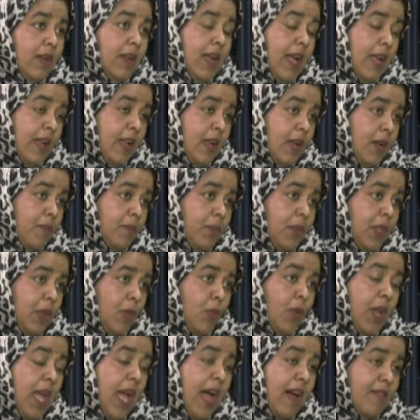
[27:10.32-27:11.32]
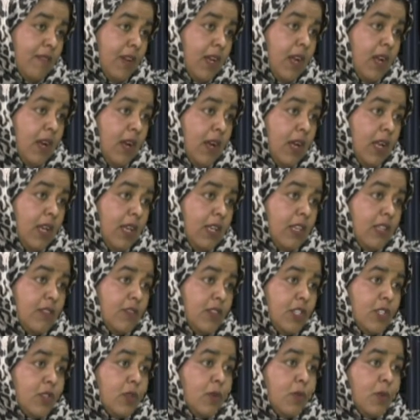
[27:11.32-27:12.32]
we have an
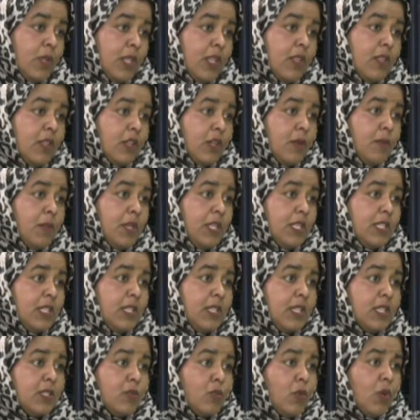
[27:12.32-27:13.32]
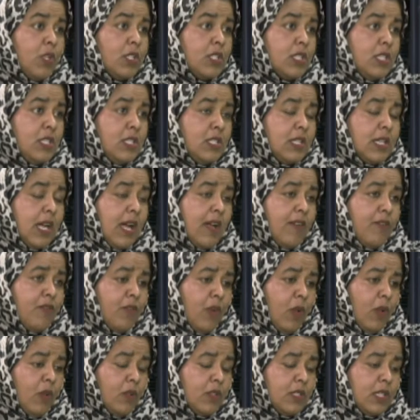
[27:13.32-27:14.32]
individual within the community that's wanting to get
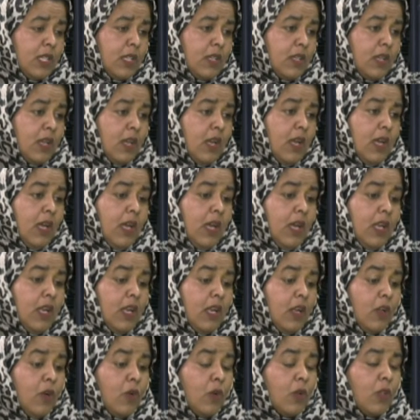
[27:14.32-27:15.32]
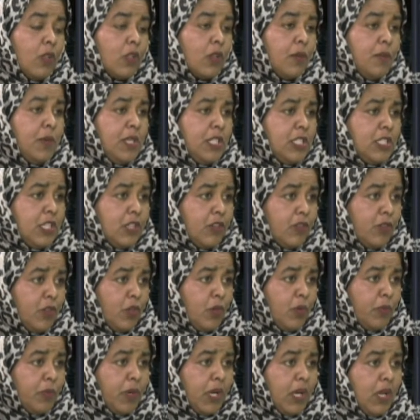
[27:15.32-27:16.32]
involved in a local community
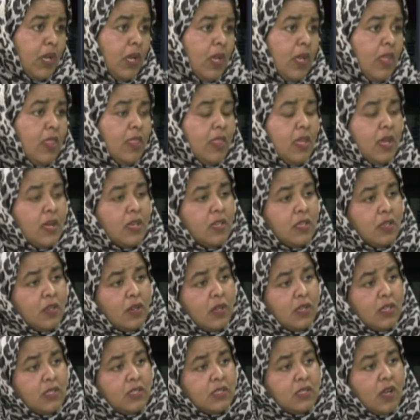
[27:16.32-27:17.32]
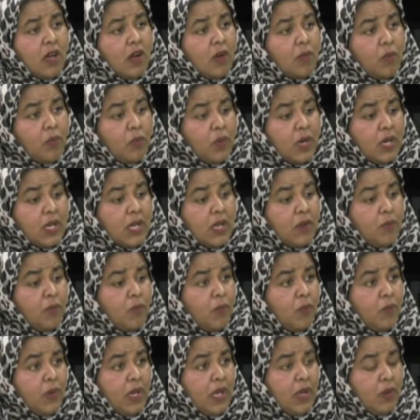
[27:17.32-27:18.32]
group. They can start
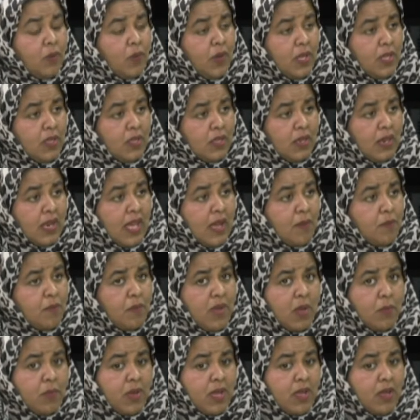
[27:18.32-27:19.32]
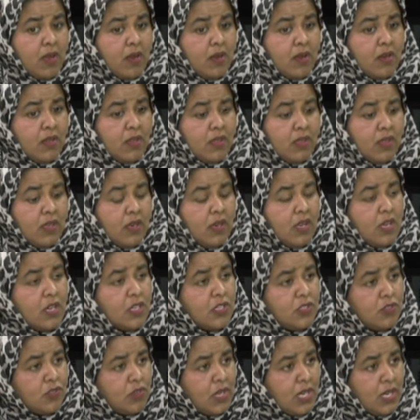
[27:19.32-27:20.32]
working with, like, maybe the
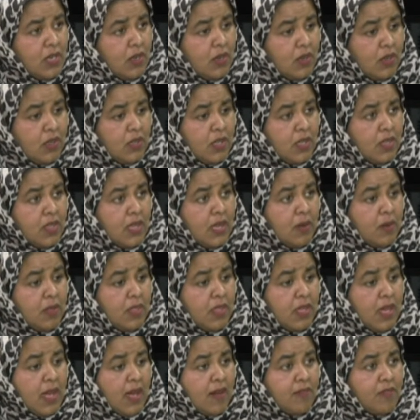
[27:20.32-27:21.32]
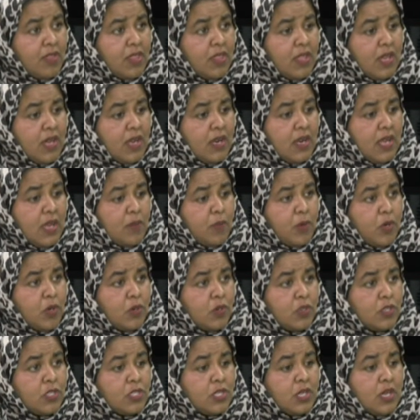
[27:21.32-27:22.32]
nursery that they have in their
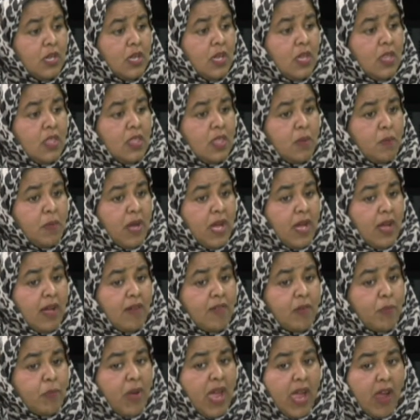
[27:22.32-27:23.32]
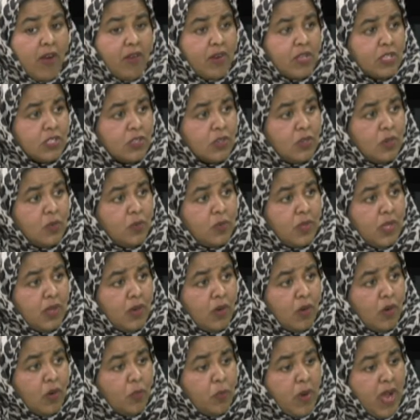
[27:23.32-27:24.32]
neighbourhood. They might have a parents group
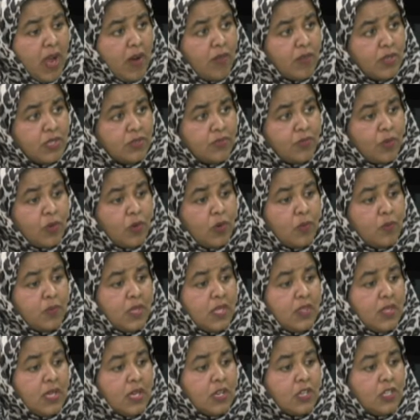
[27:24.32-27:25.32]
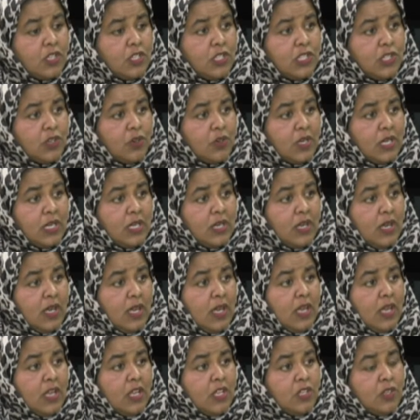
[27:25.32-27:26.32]
or a parents forum that they can join.
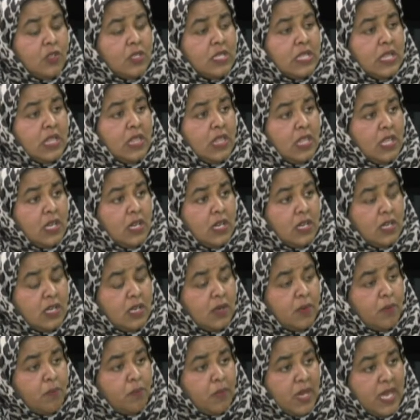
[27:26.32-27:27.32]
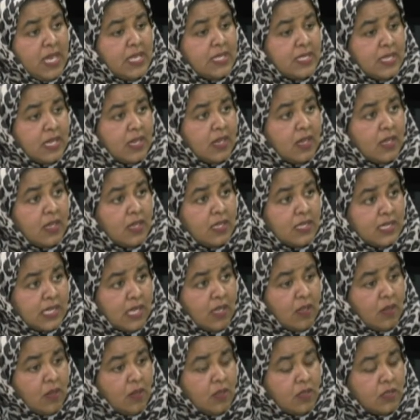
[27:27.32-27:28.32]
Just learn basic
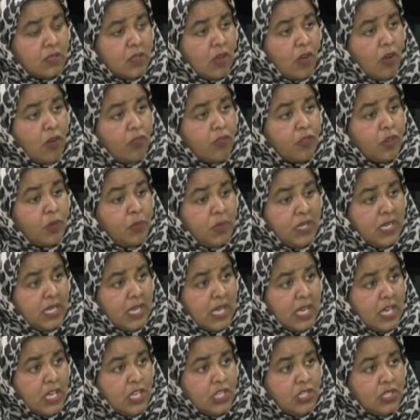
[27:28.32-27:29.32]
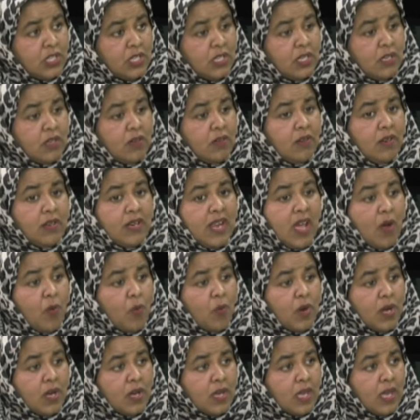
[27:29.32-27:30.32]
skills of communication,
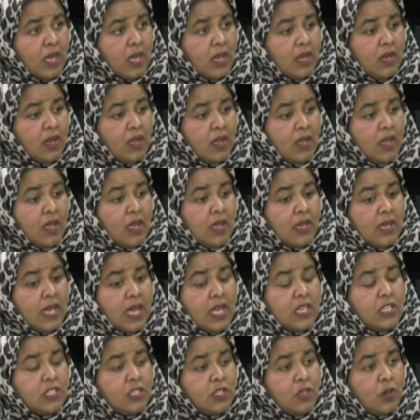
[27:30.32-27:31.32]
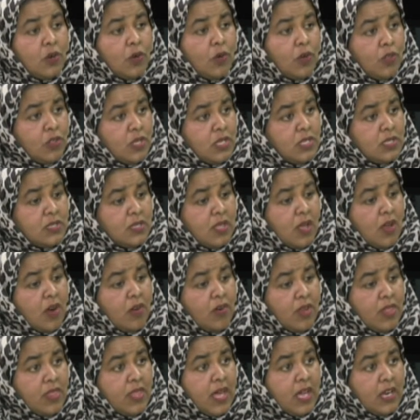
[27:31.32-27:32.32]
networking, getting to know others that
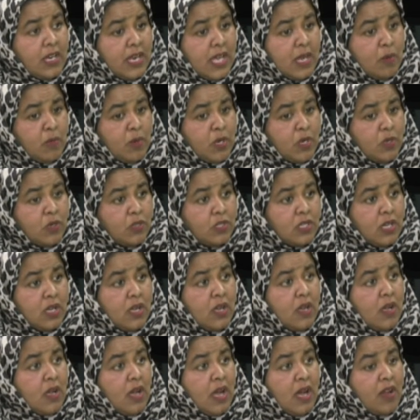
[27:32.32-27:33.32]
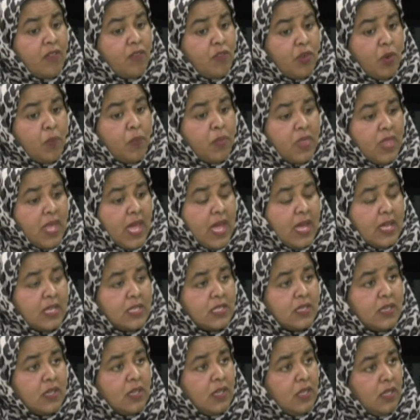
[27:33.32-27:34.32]
are in that neighbourhood. And from
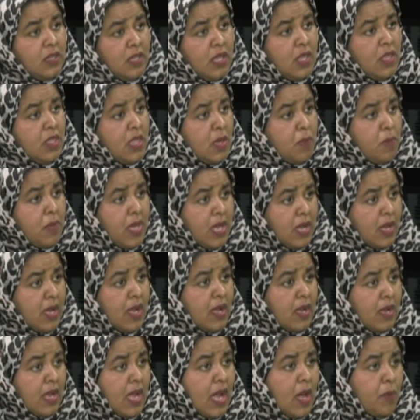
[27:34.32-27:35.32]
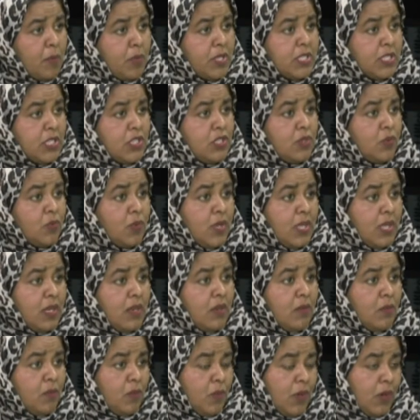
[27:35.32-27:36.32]
that, they may get a position
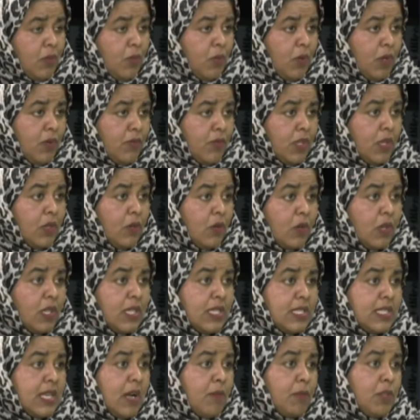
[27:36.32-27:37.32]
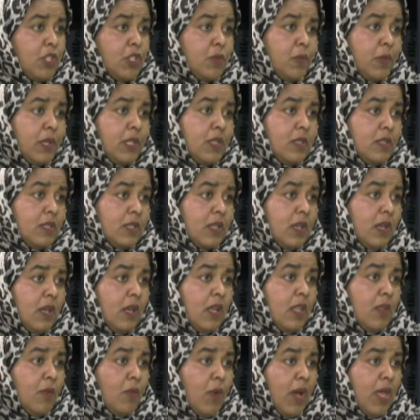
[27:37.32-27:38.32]
within one of the local establishments
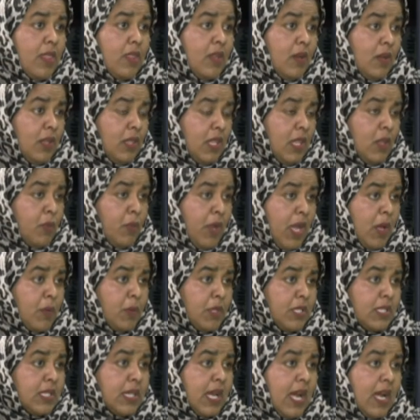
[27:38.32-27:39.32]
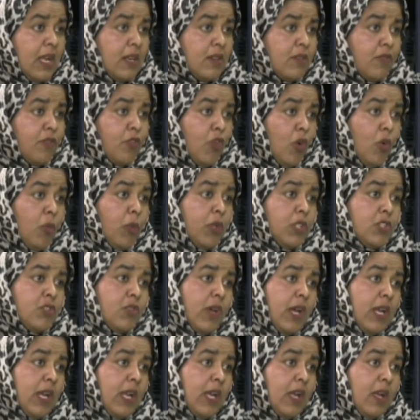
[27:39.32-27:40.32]
where they'll be able to get formal
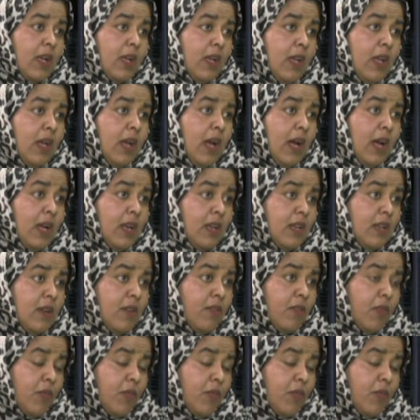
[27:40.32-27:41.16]
training and